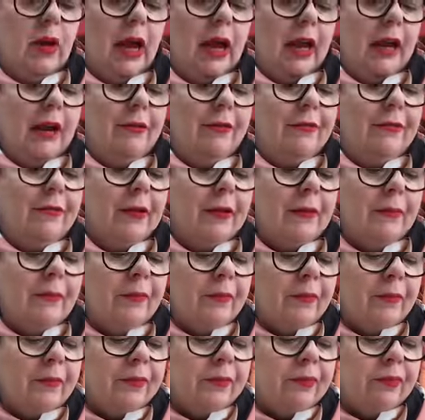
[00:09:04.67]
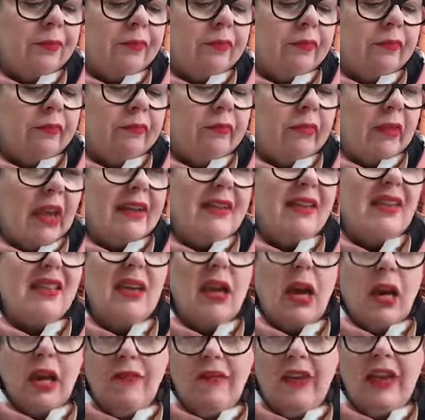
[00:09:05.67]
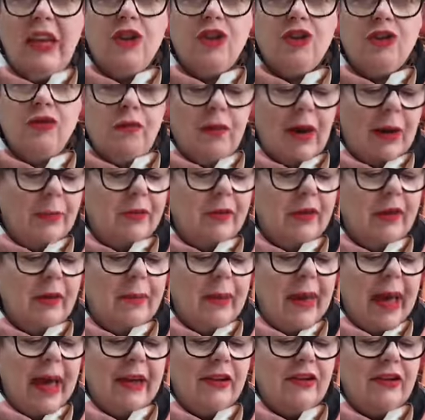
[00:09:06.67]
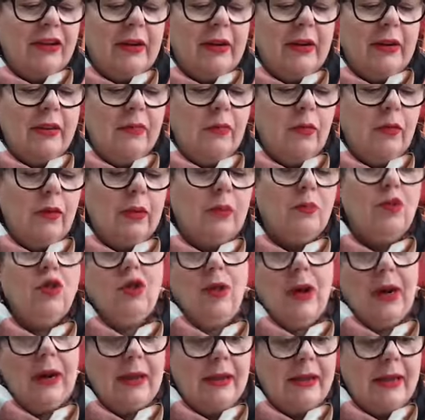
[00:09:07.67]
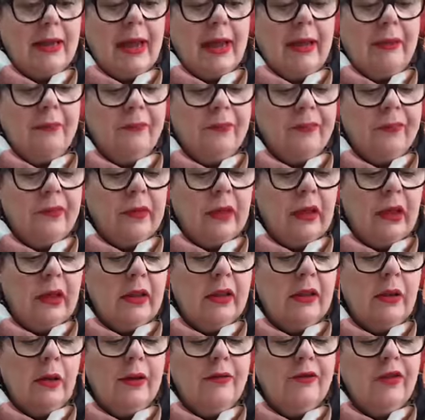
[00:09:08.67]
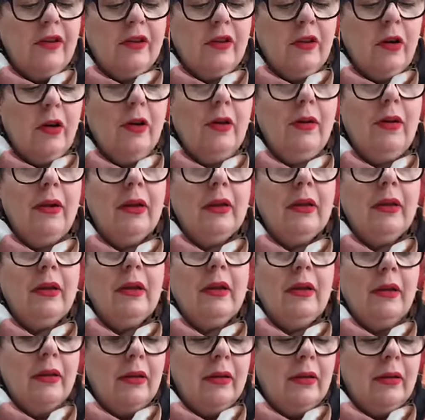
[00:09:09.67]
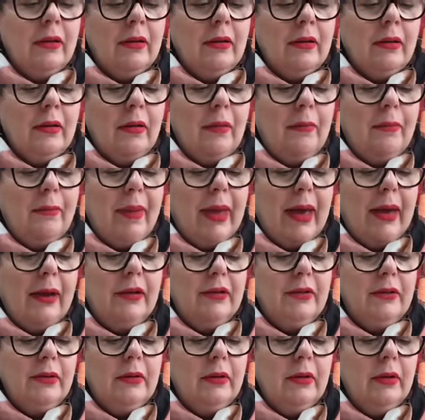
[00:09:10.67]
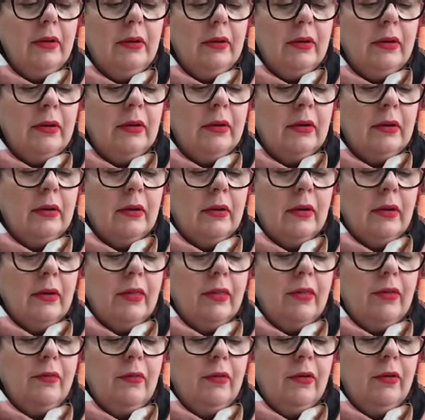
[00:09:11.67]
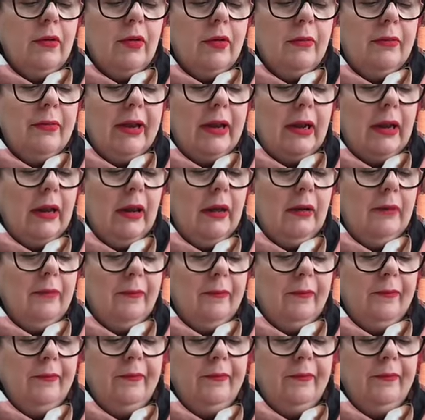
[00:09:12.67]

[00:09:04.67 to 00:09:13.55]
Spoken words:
kind of, it doesn't kind of interrupt the pattern is what I'm trying to say. So I've just gone back through the middle